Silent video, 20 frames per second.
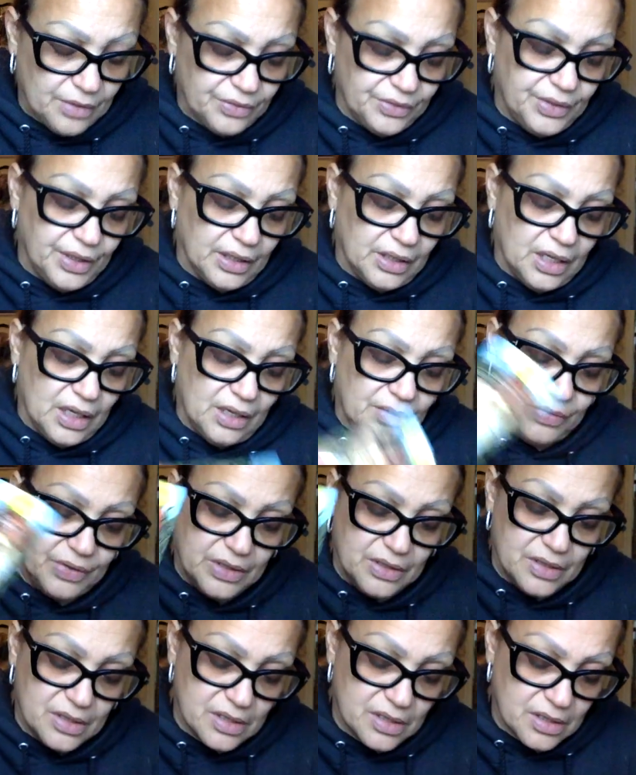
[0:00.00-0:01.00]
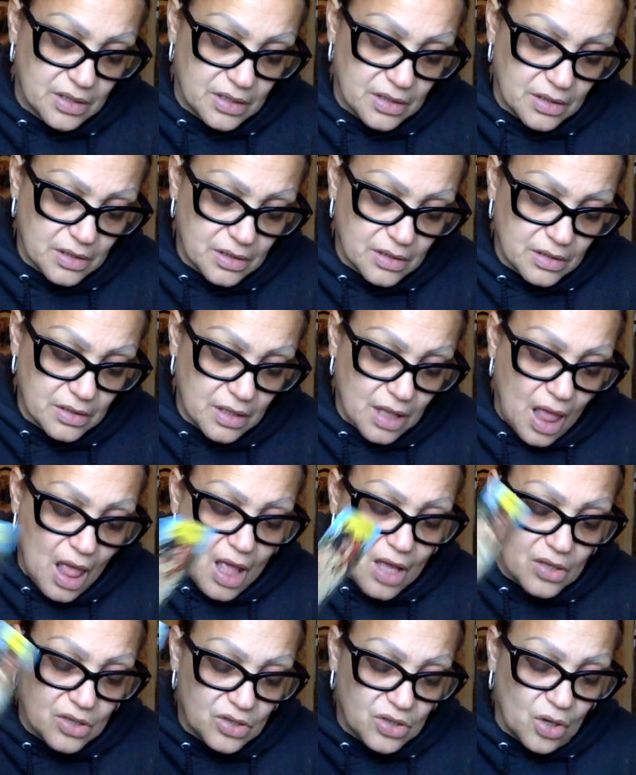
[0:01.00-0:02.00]
the lovers.
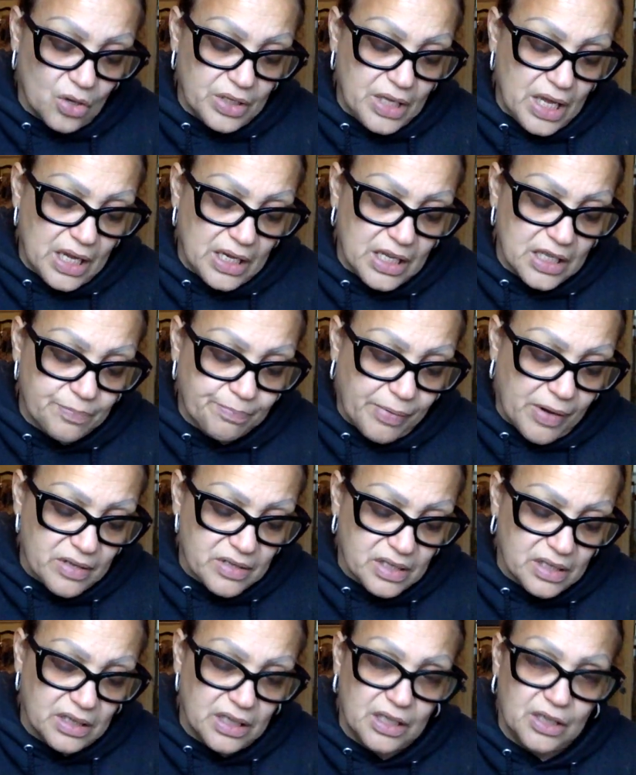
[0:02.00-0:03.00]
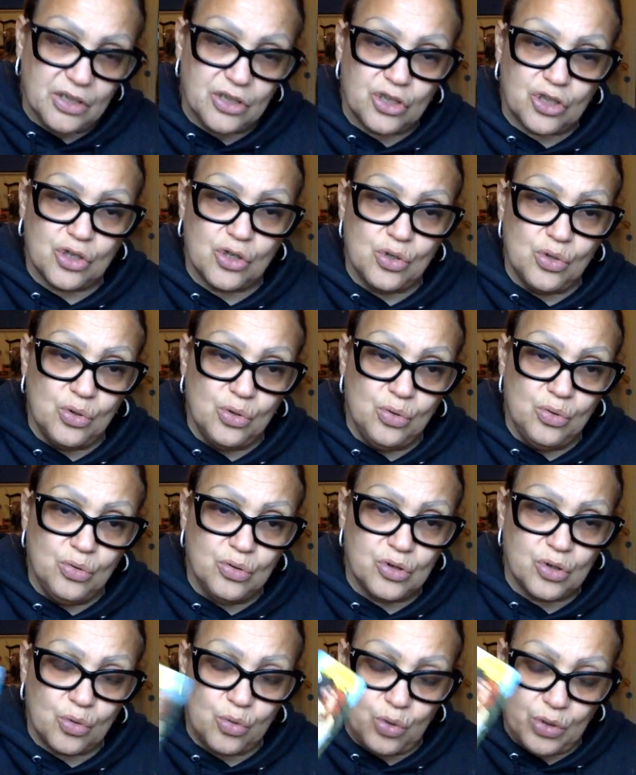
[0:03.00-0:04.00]
So yeah, this person need to
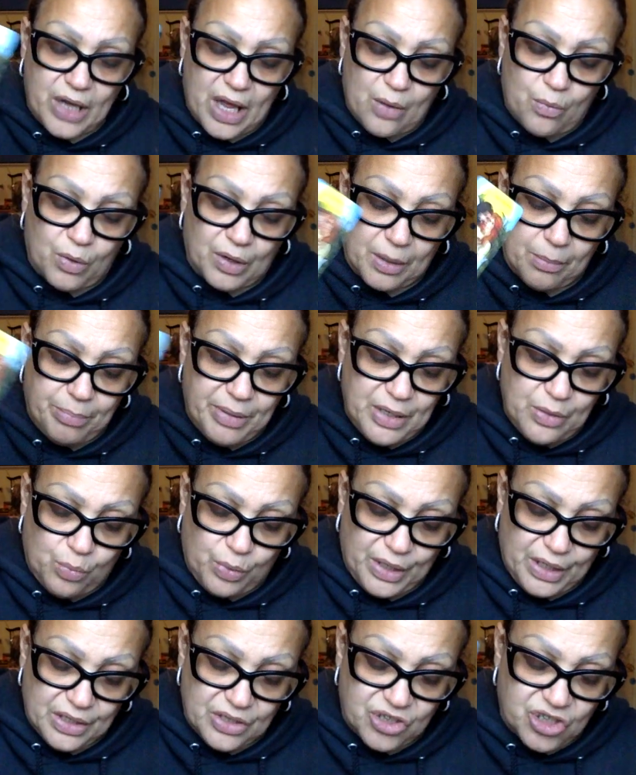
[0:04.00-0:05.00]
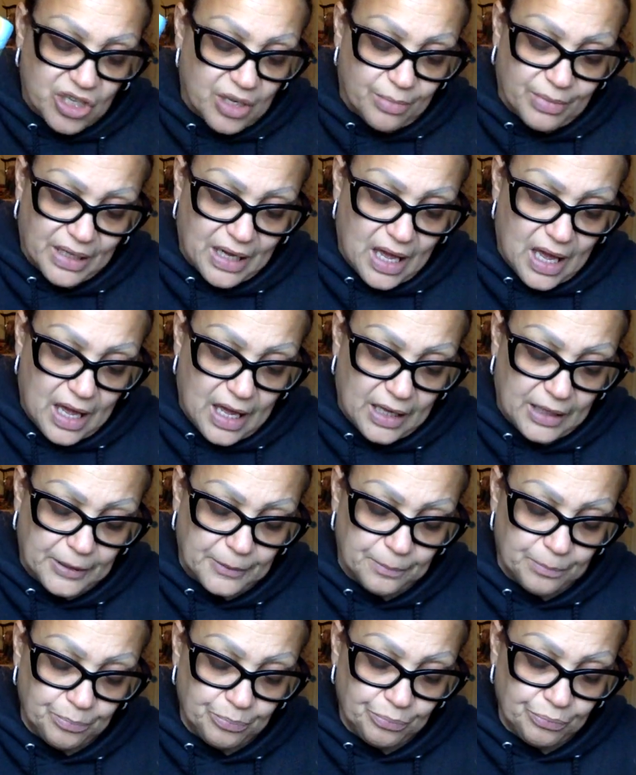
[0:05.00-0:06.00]
choose who they want to be with. Gemini.
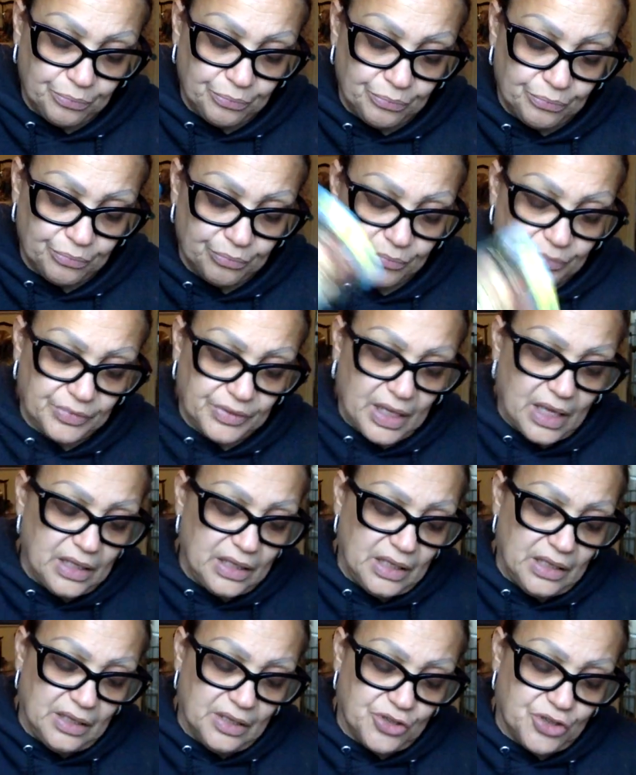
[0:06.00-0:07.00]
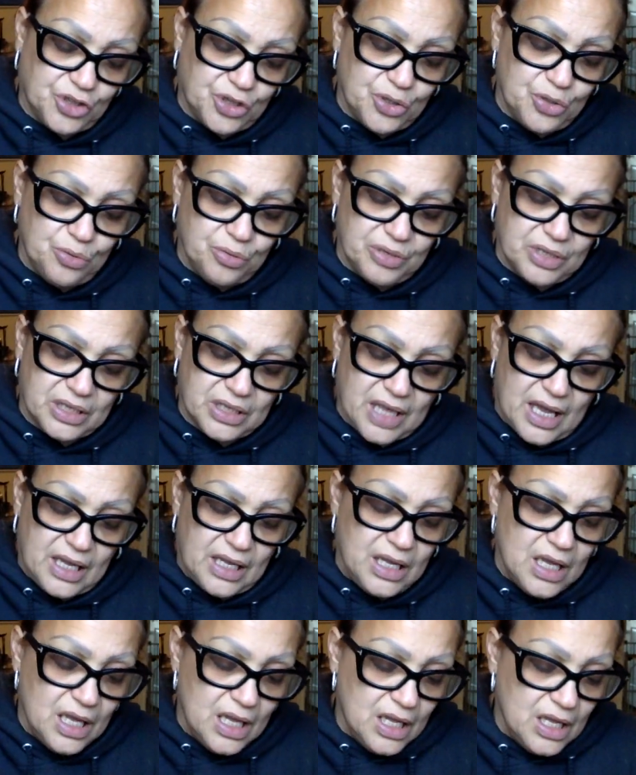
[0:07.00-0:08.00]
They need to choose. It's
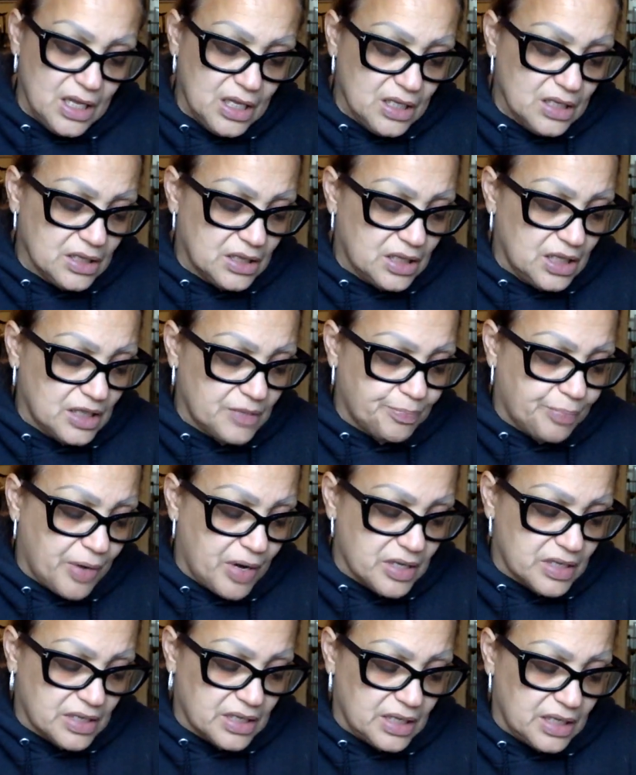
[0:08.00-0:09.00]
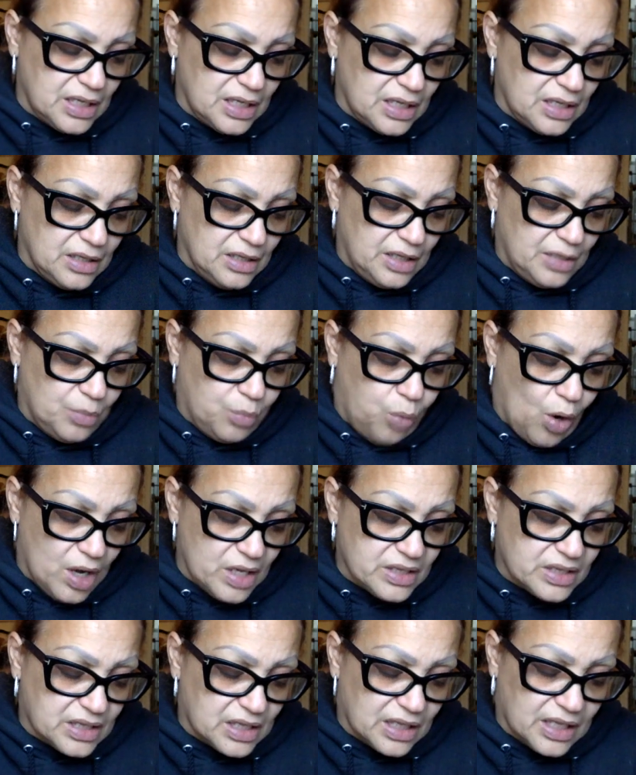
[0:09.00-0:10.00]
like this person
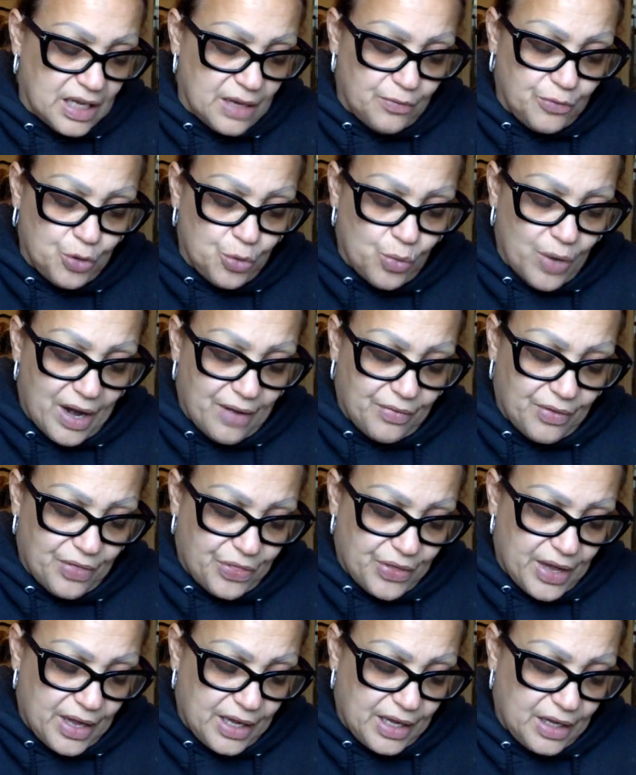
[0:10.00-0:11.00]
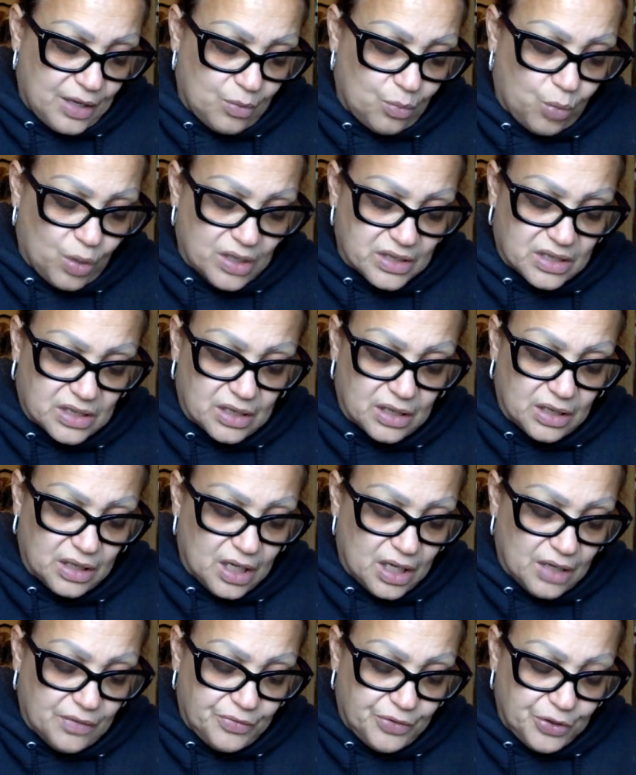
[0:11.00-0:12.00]
wants to give you everything, wants to
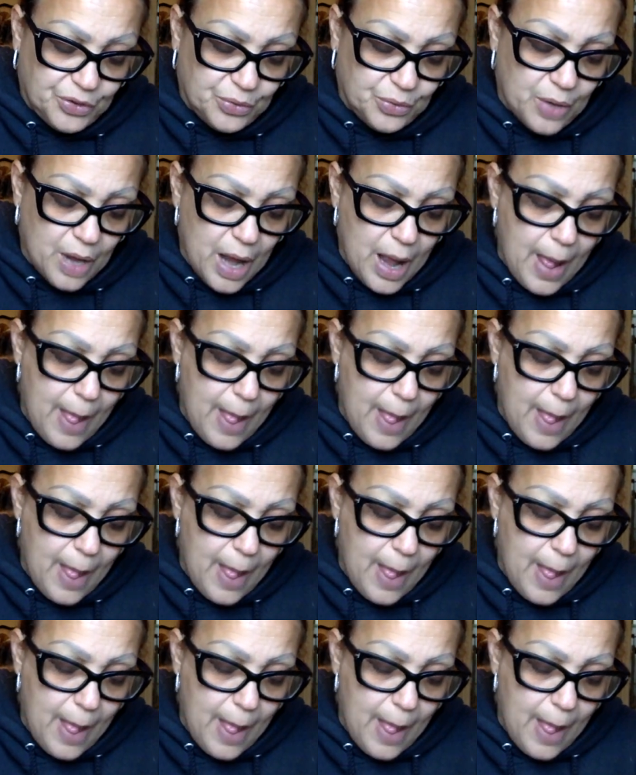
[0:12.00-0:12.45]
love you.